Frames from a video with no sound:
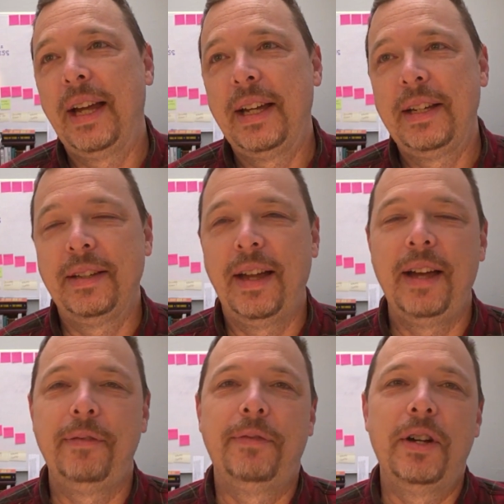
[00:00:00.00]
I,
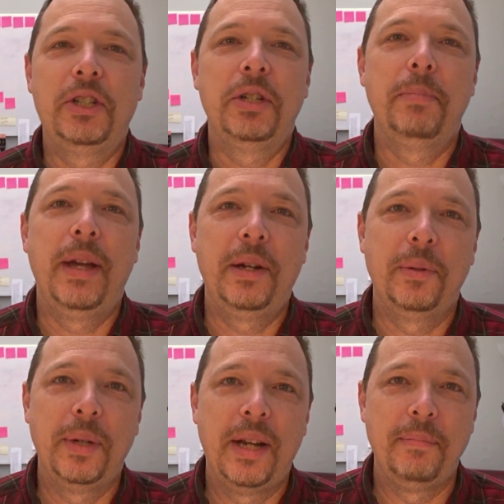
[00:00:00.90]
I function
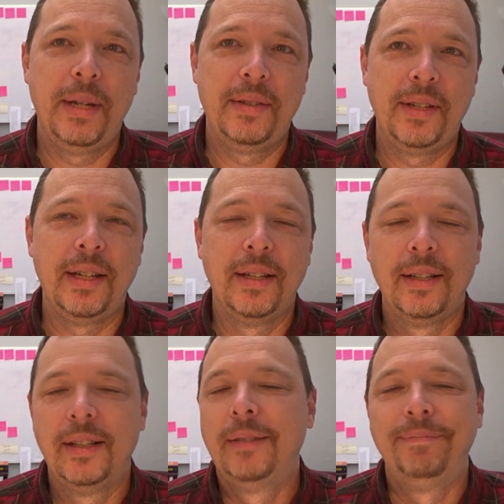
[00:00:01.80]
better when I'm busy.
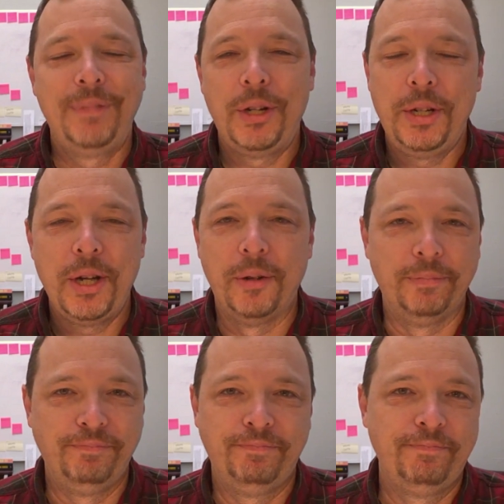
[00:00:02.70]
No, you
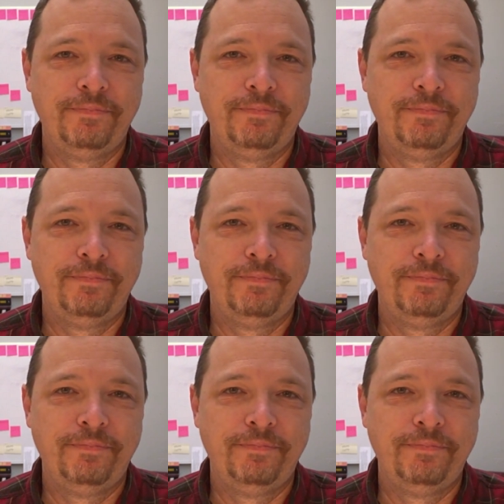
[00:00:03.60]
don't.